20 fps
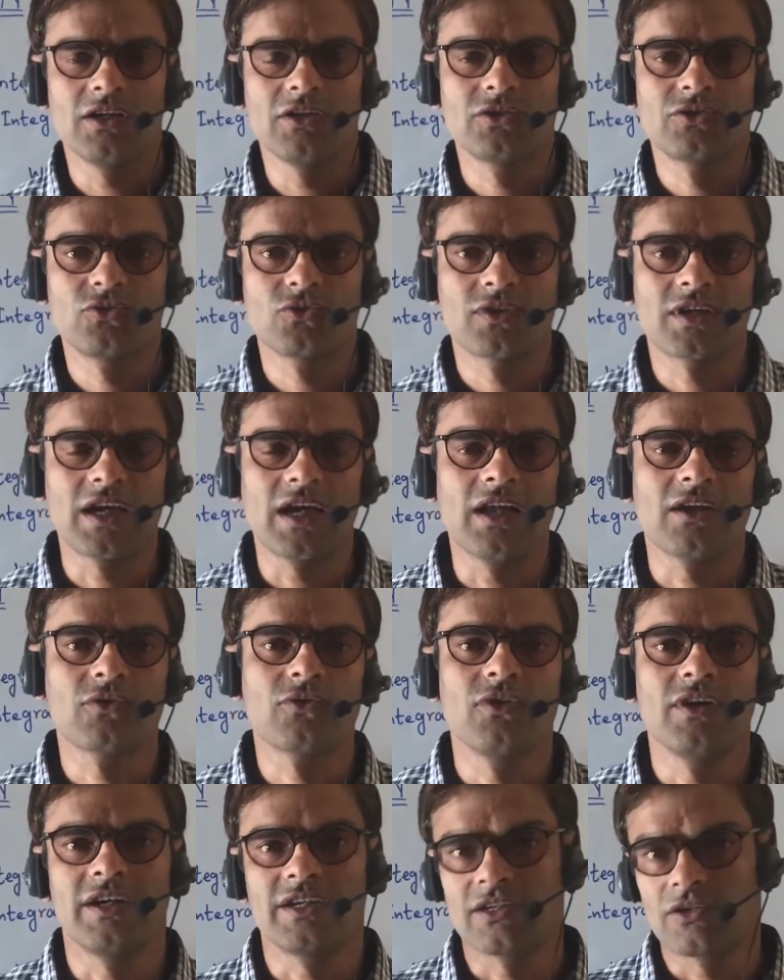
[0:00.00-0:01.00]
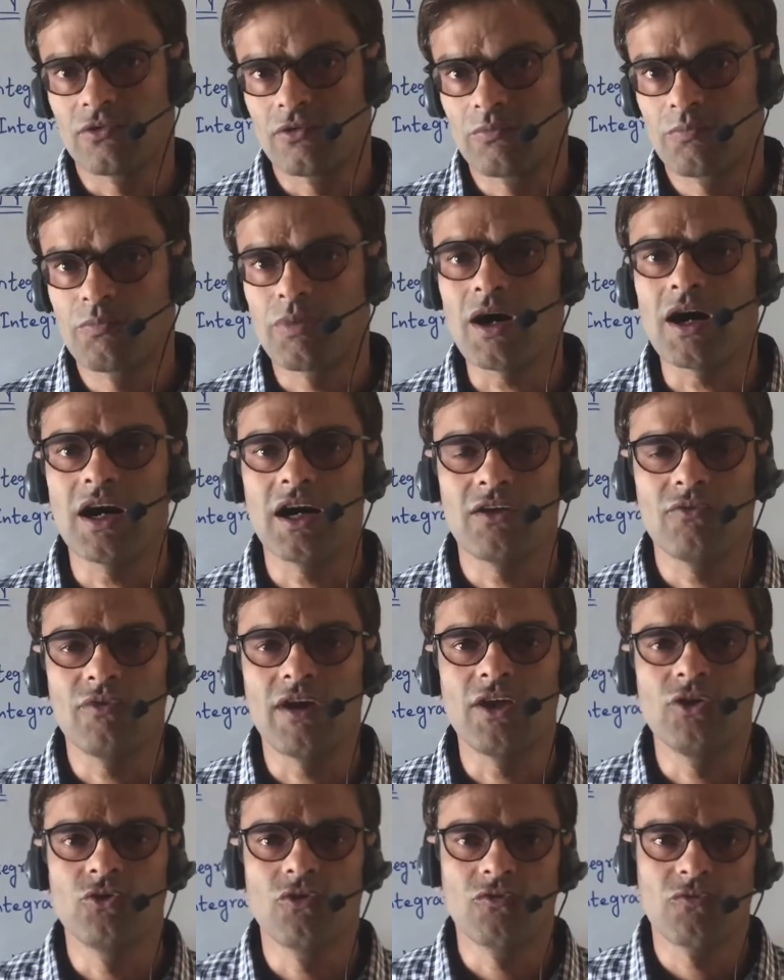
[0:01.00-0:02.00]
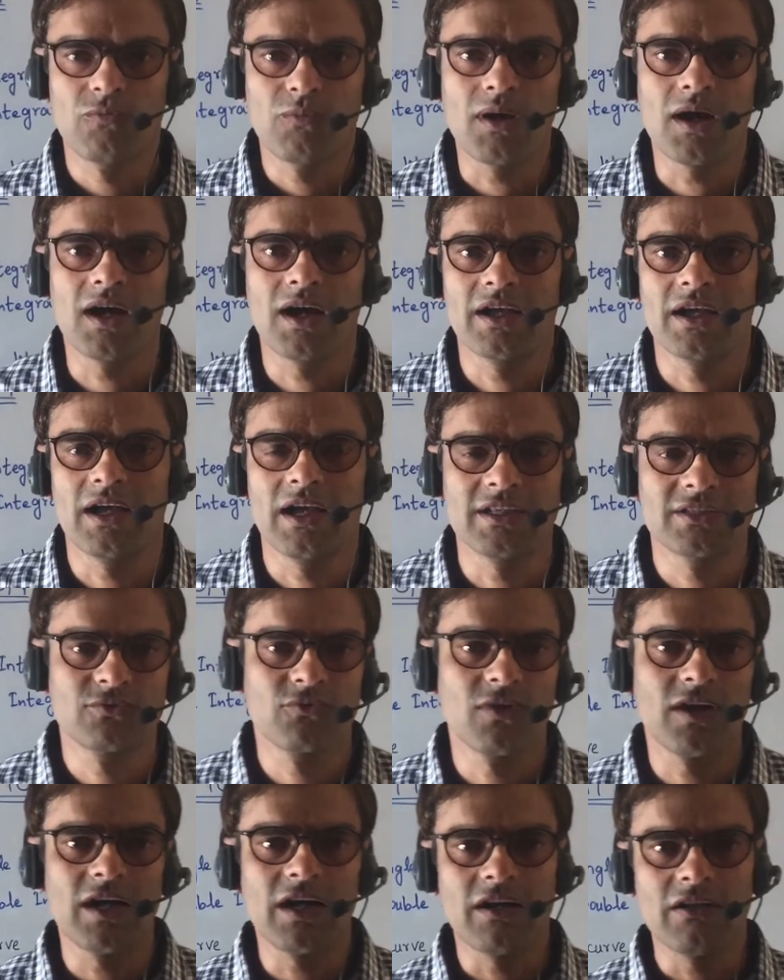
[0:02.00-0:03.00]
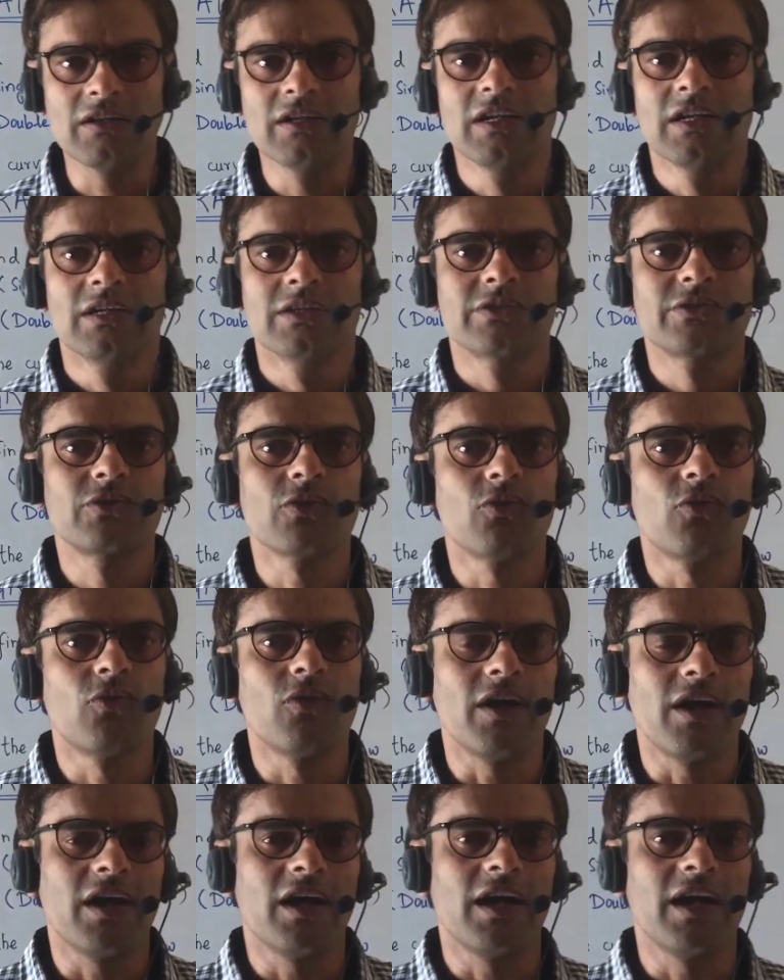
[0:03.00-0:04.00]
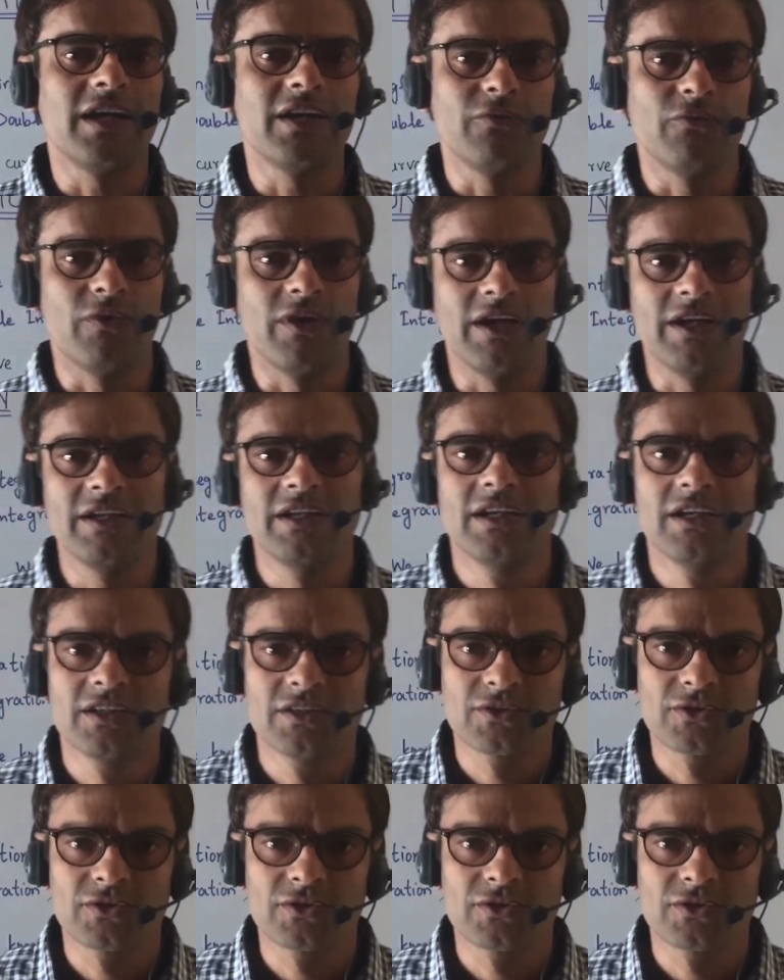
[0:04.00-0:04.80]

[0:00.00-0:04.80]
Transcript: to calculate a value of pi as well. So anyway,